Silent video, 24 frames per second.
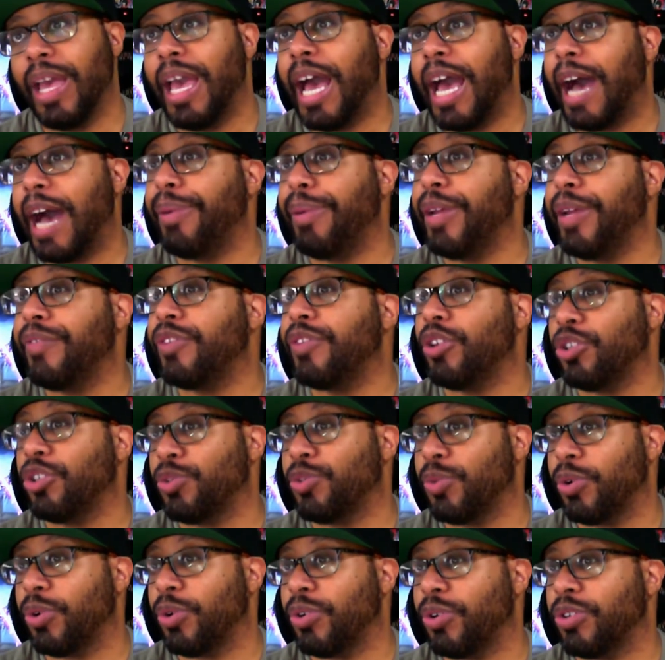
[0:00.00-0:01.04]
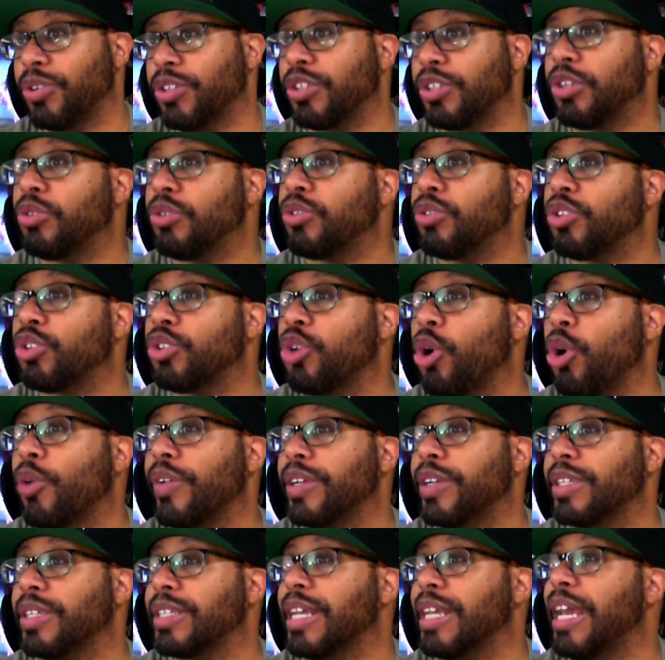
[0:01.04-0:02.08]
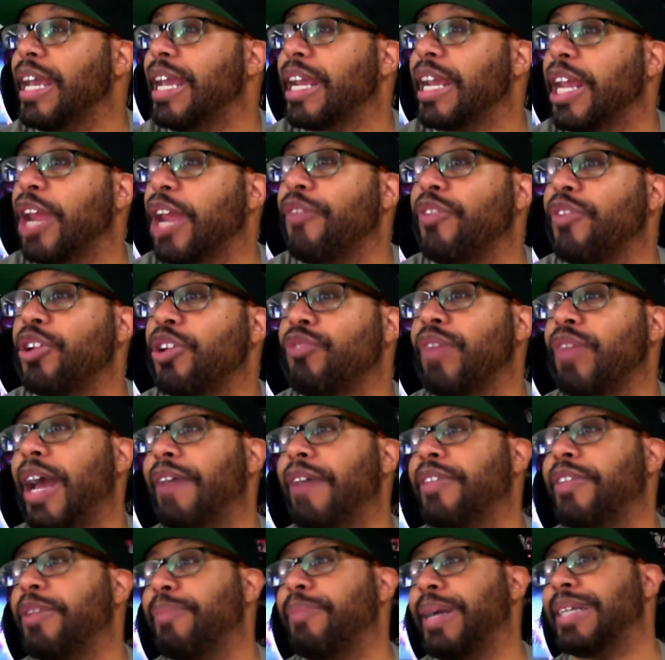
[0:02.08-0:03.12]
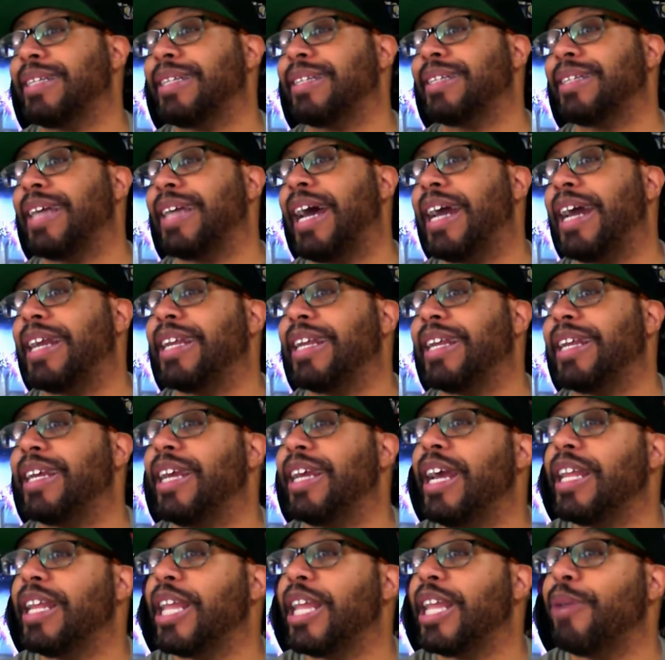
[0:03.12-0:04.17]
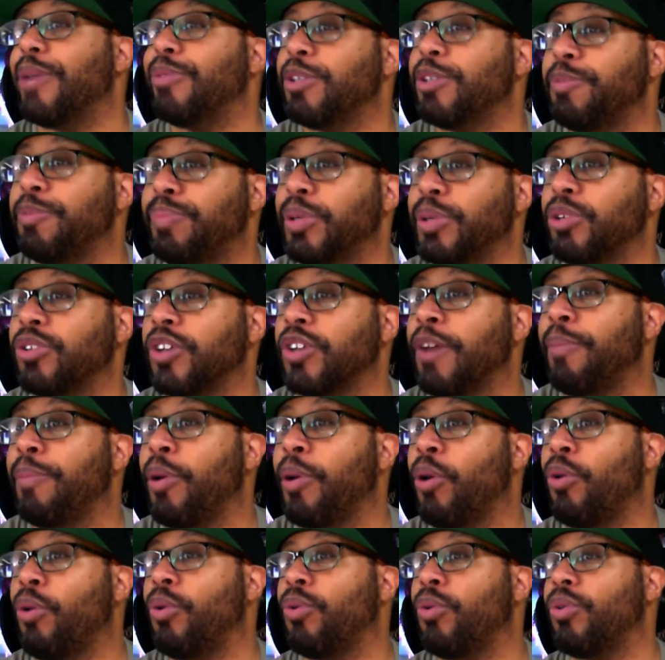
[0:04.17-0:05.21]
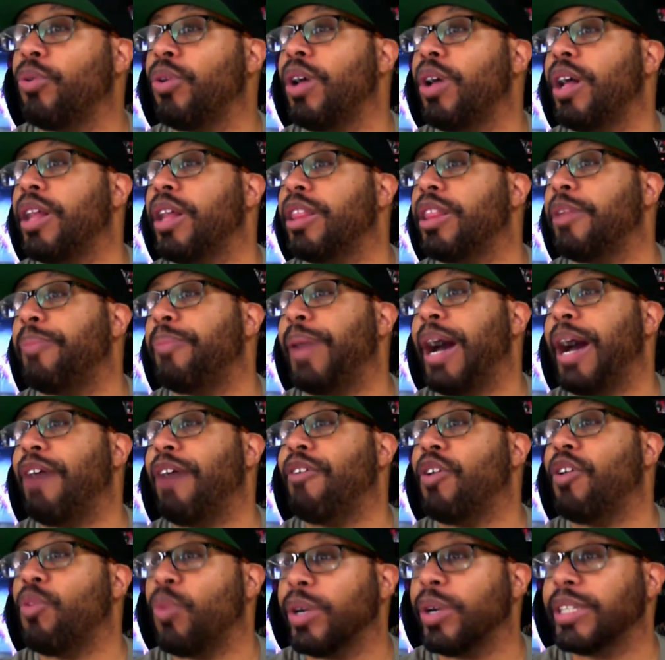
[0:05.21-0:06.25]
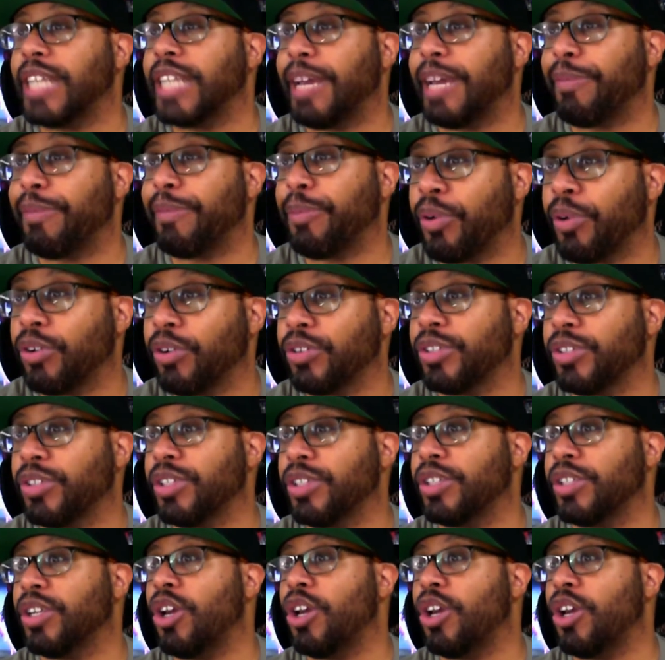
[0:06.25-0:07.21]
I believed those words, those stories, carefully crafted by society that was built to uphold the power of one type of person,